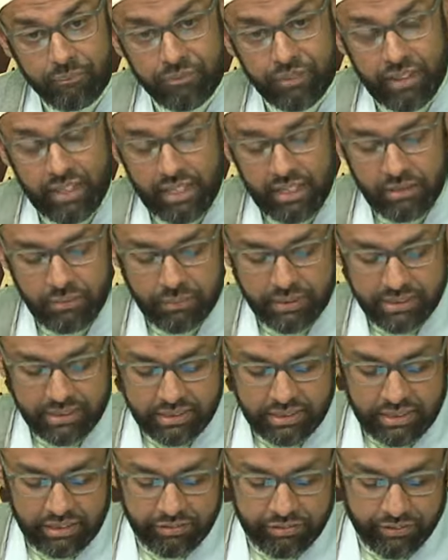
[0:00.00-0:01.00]
Yeah, we
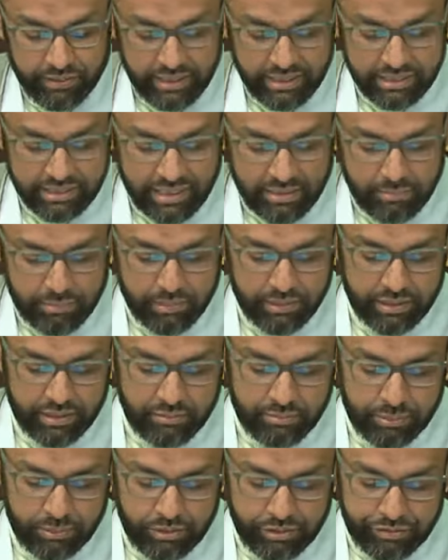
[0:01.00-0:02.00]
see, for example, in the
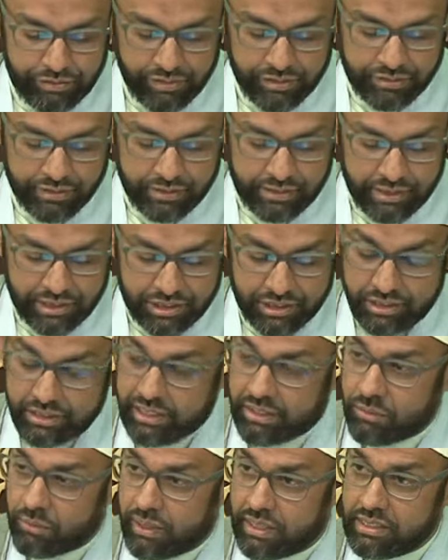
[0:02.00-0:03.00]
beautiful tradition
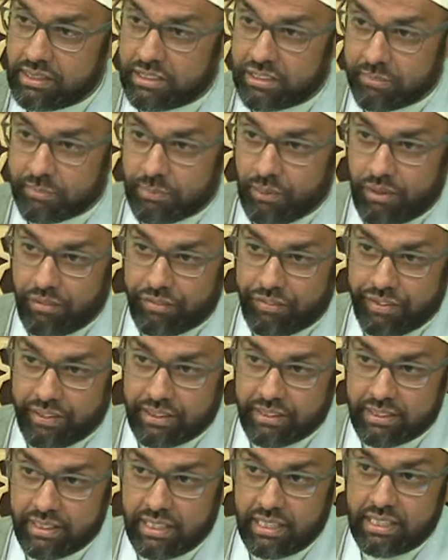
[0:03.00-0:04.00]
that once the
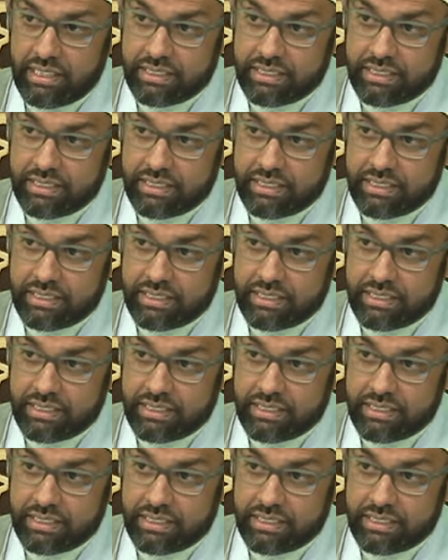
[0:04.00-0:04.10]
Prophet